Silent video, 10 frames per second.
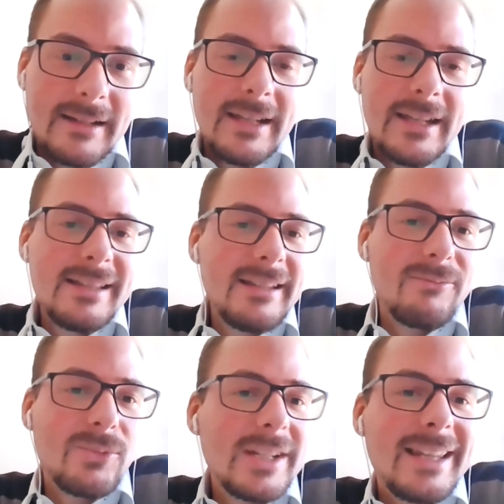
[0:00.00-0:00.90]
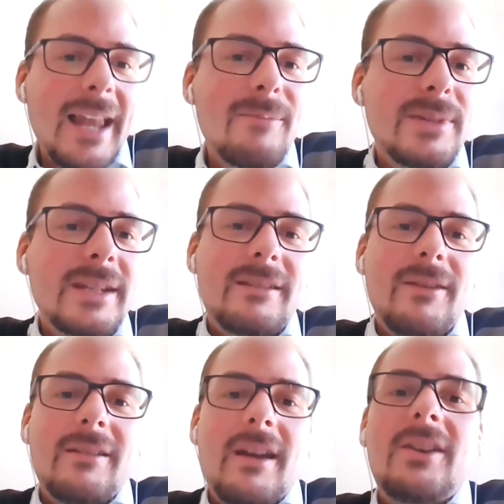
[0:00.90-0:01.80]
wouldn't it then
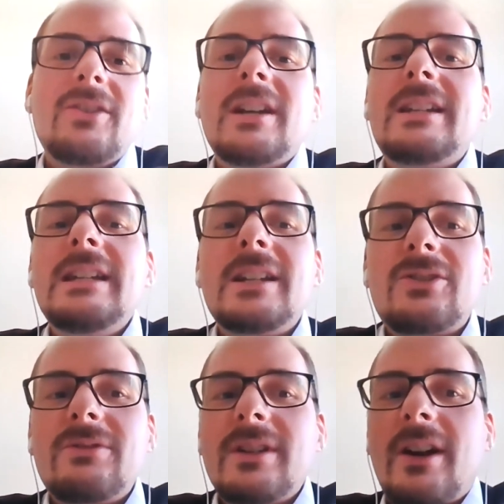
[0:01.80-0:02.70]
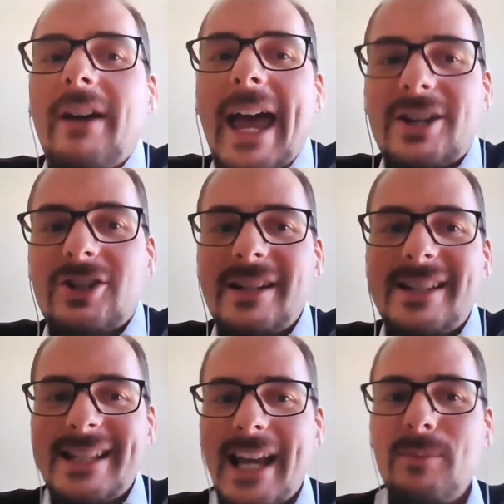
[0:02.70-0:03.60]
be a good idea to actually
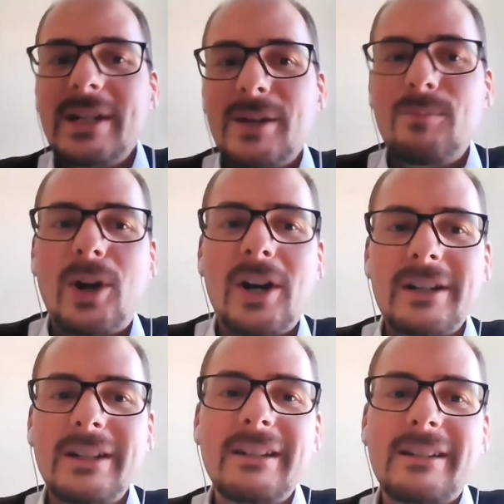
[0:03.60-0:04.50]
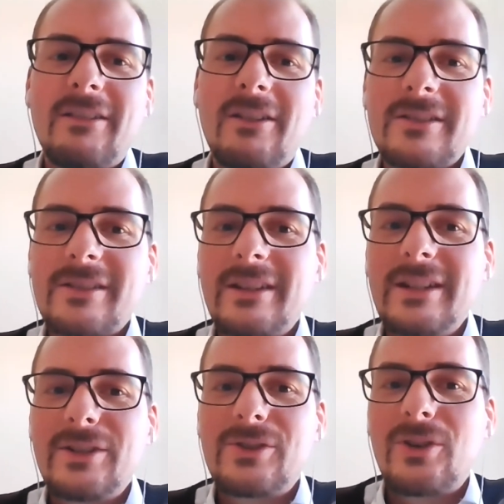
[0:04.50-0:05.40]
segment the market also
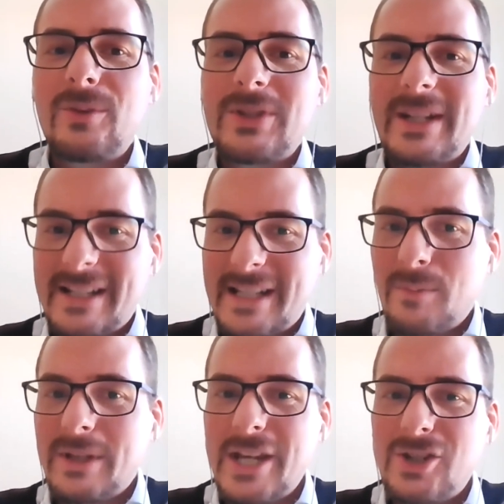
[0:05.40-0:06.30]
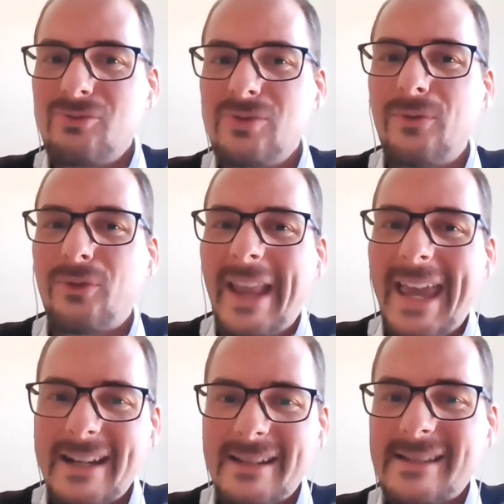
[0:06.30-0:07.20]
in the terms that the segmentation
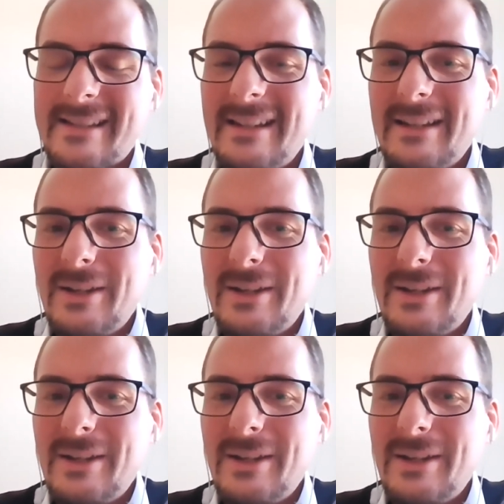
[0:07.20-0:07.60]
reflects